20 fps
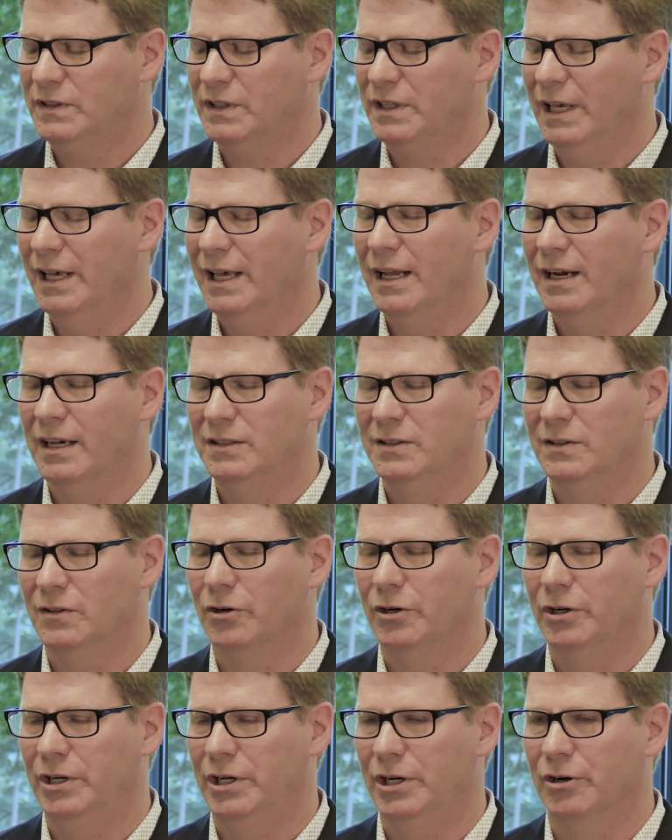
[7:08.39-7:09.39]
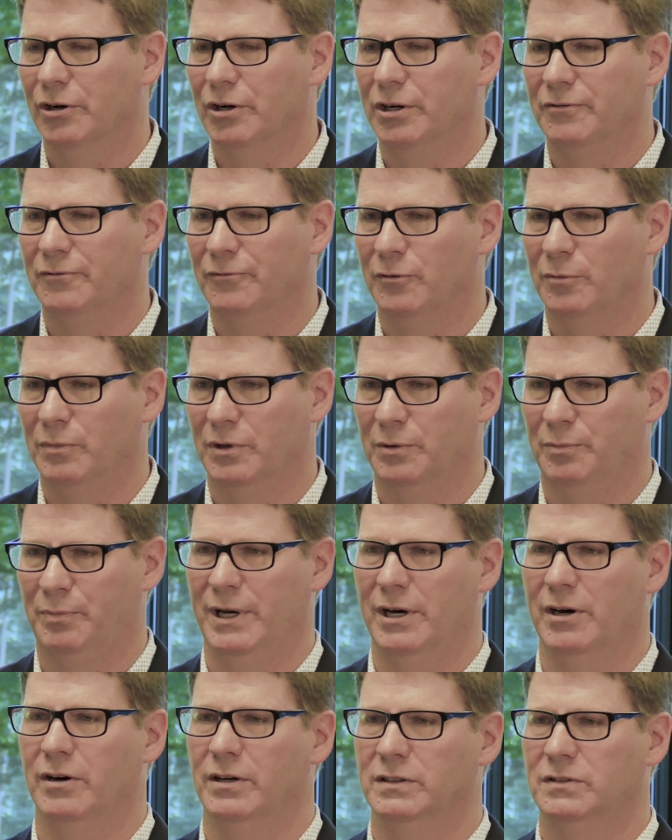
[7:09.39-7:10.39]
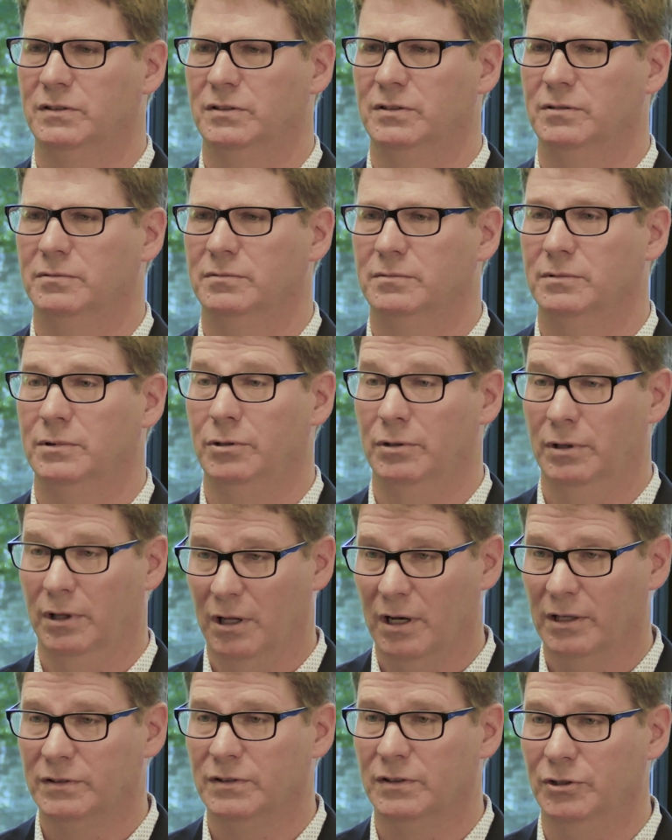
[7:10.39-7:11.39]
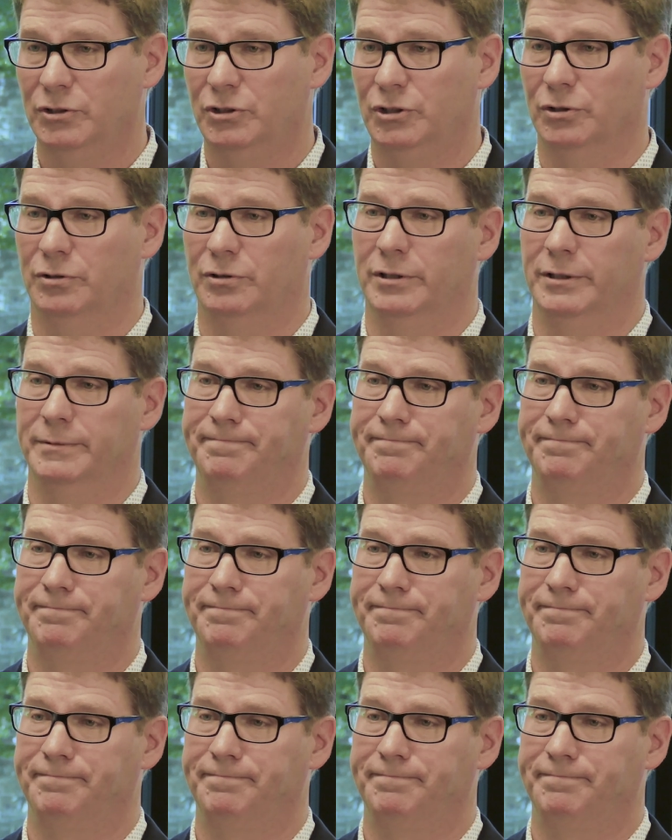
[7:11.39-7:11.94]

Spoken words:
again, I started hearing from the parents who'd lost their children.